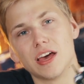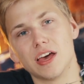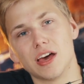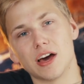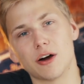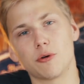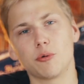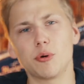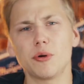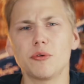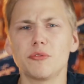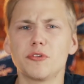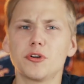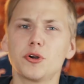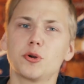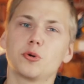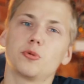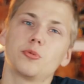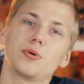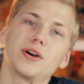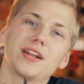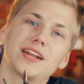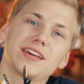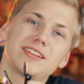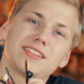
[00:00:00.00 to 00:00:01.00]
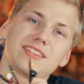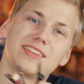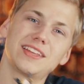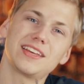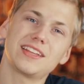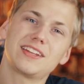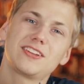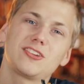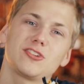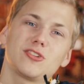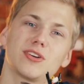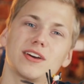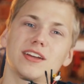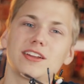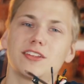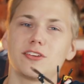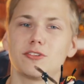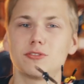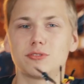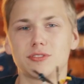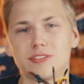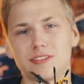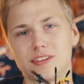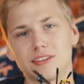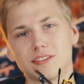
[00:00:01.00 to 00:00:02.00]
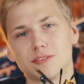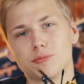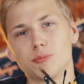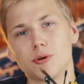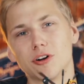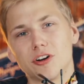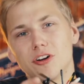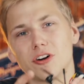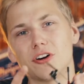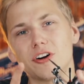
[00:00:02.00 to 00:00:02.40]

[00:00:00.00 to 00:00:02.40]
However, when I did try to use smart